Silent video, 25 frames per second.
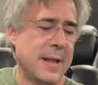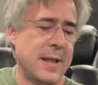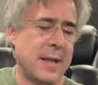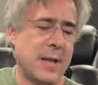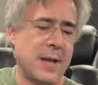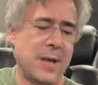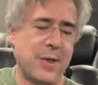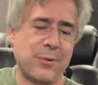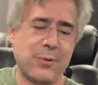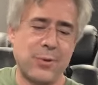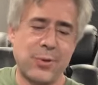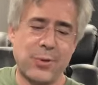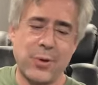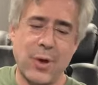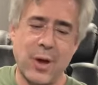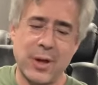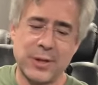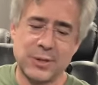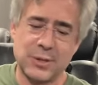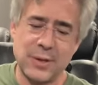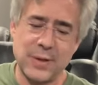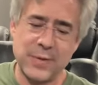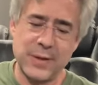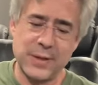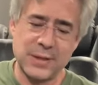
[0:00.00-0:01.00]
Other
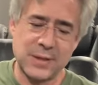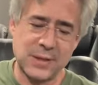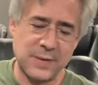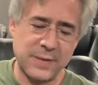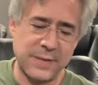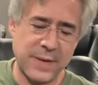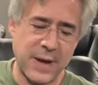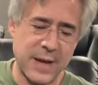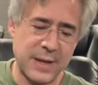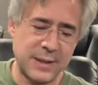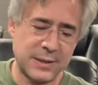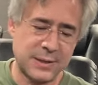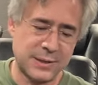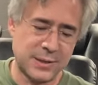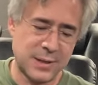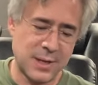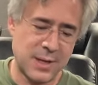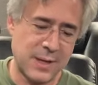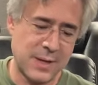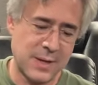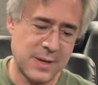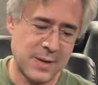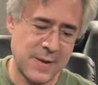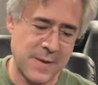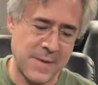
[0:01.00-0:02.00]
thoughts on this device?
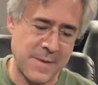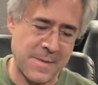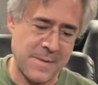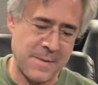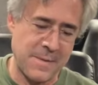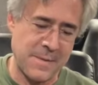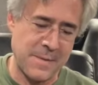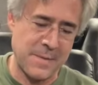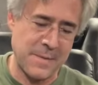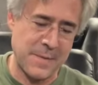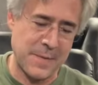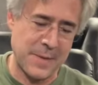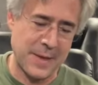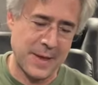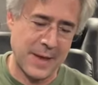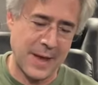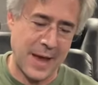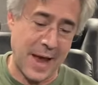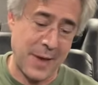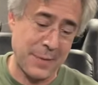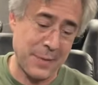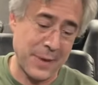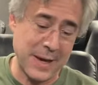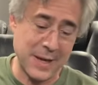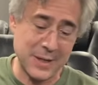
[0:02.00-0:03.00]

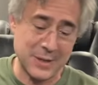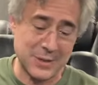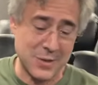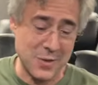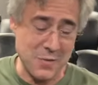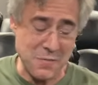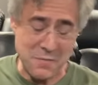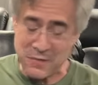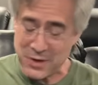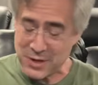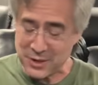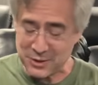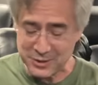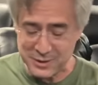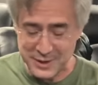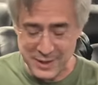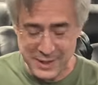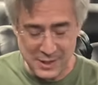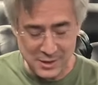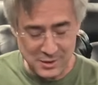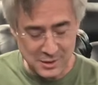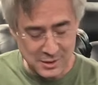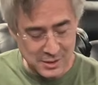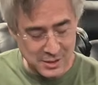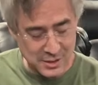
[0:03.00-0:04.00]
I think it's the real
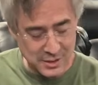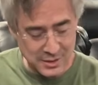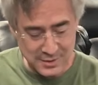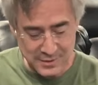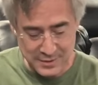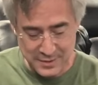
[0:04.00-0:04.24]
deal.